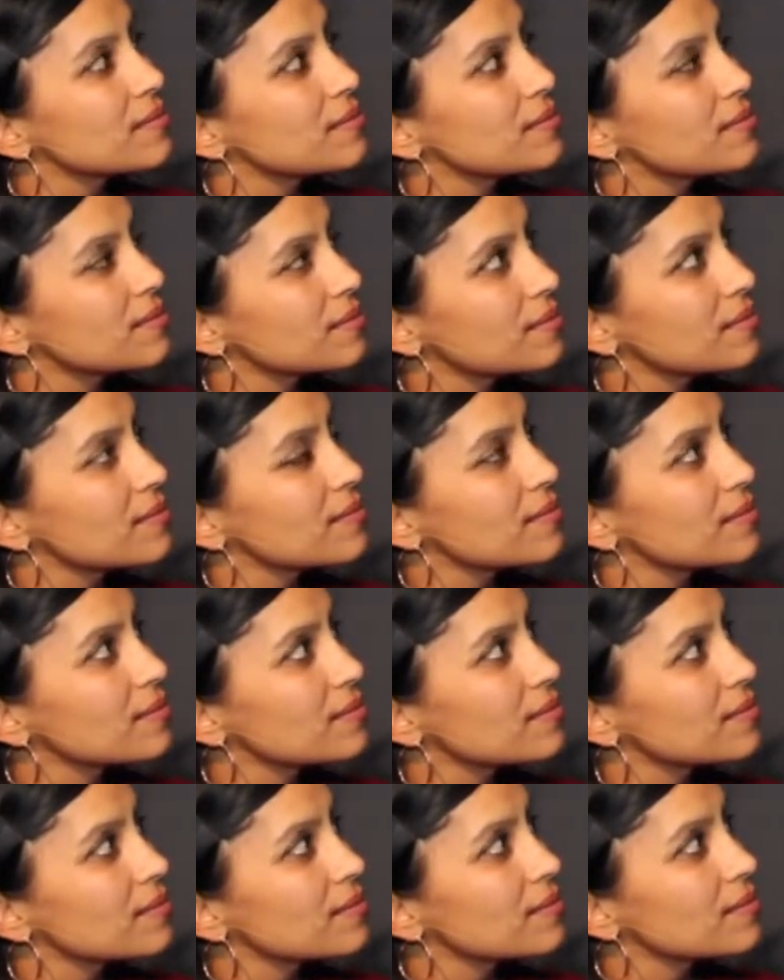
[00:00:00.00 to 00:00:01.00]

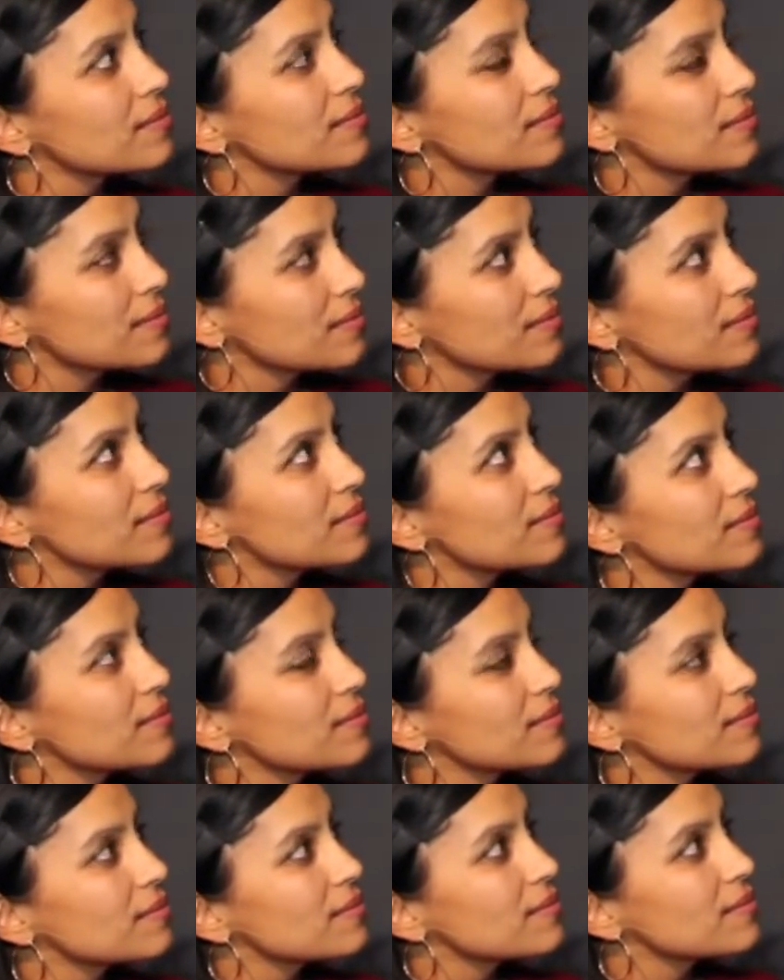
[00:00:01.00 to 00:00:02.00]

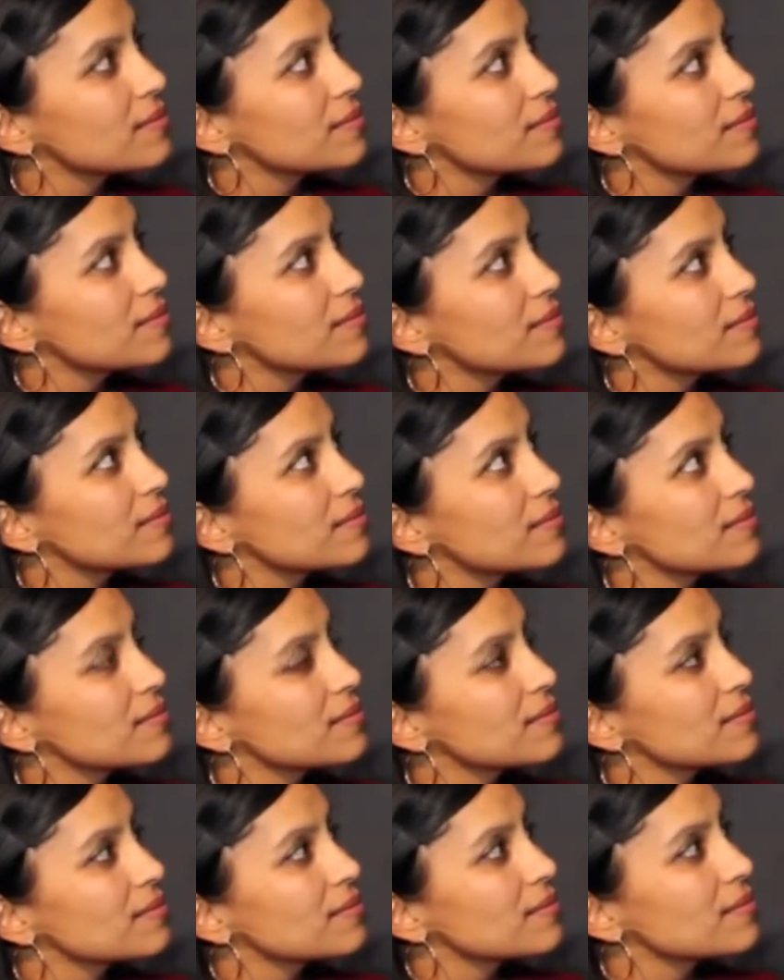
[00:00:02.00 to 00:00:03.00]

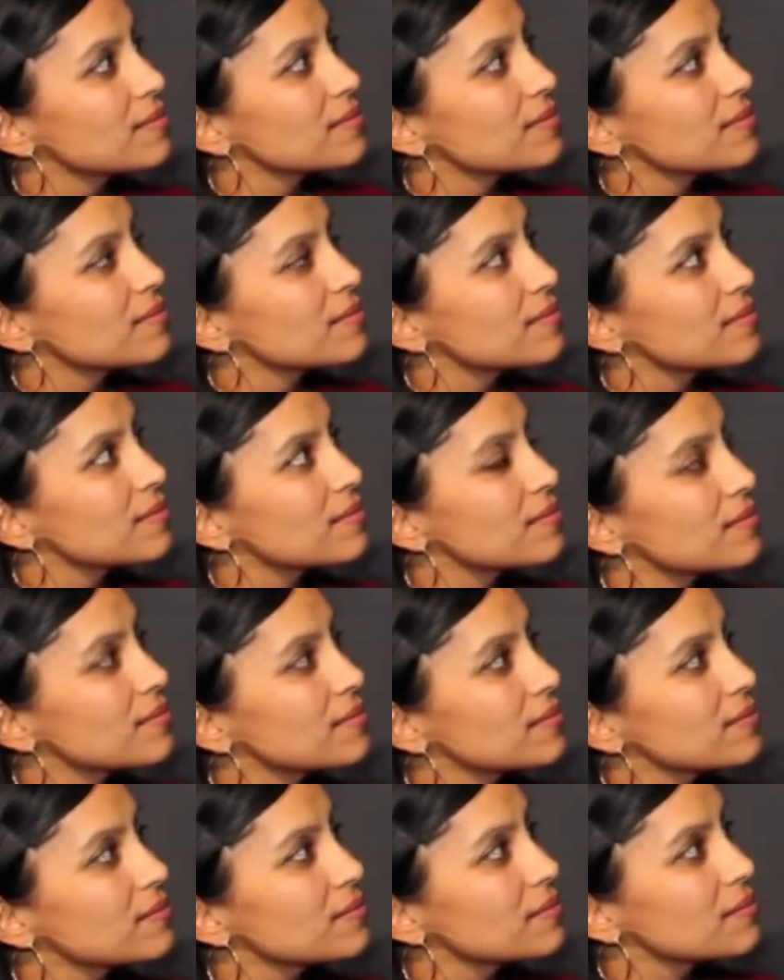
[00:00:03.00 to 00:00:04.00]

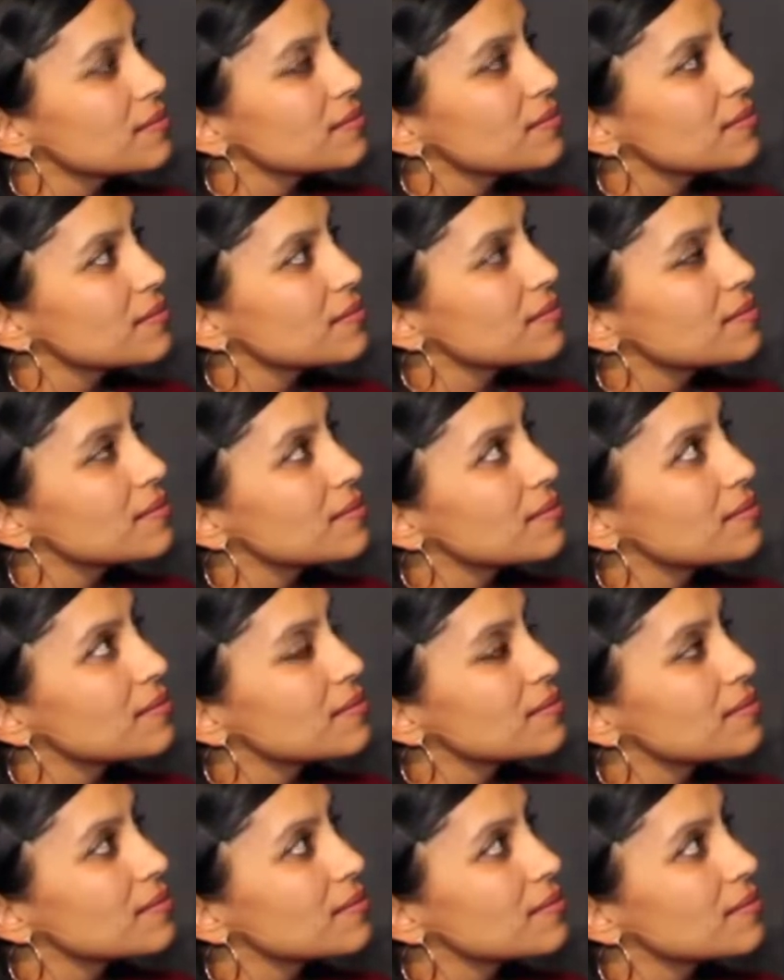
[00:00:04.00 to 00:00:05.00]

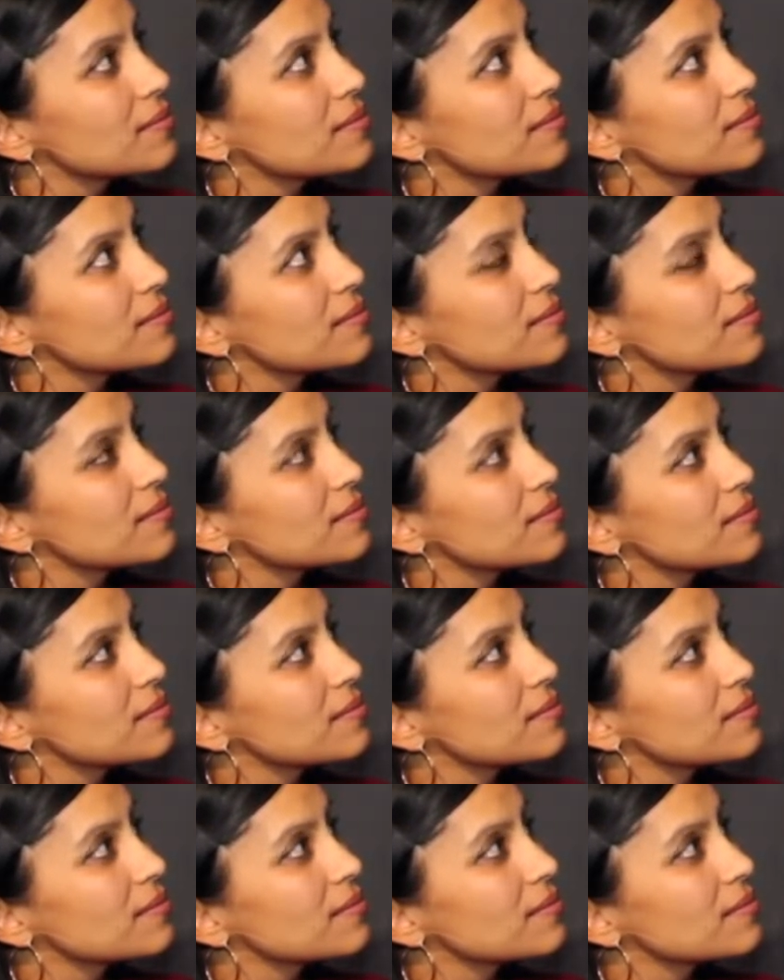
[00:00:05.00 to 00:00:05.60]
No words are spoken by the person on screen.